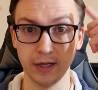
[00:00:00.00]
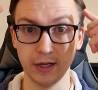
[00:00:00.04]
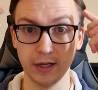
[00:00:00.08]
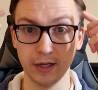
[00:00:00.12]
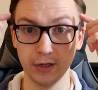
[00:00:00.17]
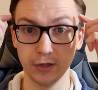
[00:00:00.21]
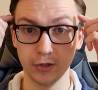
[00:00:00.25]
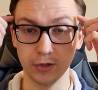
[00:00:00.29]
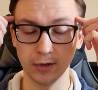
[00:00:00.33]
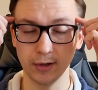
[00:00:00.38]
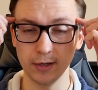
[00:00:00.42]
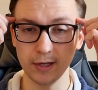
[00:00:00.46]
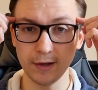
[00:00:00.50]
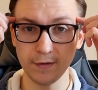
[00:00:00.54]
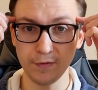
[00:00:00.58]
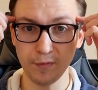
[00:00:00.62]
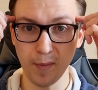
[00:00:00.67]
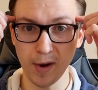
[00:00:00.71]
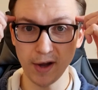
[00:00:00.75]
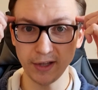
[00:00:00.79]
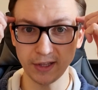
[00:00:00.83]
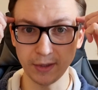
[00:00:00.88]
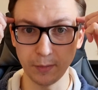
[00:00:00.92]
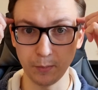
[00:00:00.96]
So if
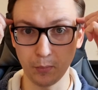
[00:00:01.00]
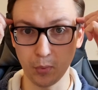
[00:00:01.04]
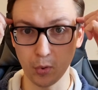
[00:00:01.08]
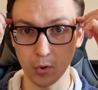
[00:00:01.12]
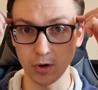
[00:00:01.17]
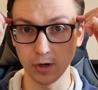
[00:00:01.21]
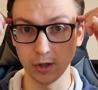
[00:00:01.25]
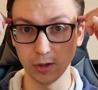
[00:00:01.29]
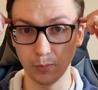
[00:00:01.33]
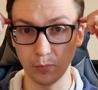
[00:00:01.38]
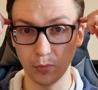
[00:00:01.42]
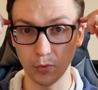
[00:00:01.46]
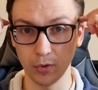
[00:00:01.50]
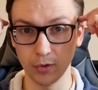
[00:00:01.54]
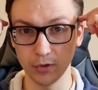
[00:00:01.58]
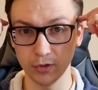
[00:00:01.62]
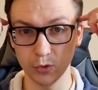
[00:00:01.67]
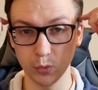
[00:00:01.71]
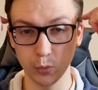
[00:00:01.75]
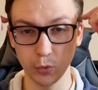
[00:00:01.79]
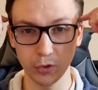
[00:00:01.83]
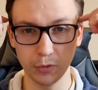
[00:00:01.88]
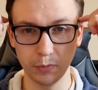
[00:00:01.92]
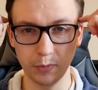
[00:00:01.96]
my temporal points
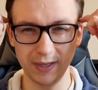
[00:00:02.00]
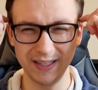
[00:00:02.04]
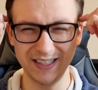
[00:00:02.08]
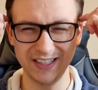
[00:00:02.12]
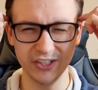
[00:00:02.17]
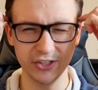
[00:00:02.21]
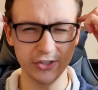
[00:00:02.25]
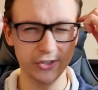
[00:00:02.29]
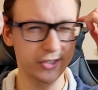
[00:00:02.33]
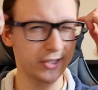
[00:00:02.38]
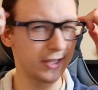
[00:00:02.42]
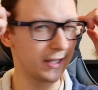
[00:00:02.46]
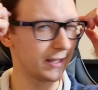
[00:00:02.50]
would be just a